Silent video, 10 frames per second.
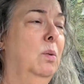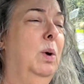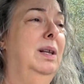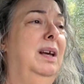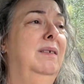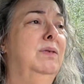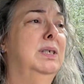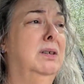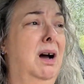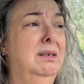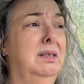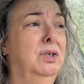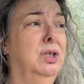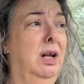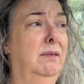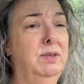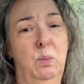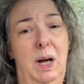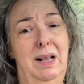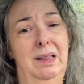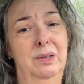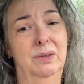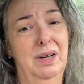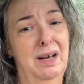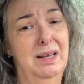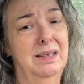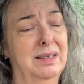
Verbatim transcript: when they've stocked the shelves well or not.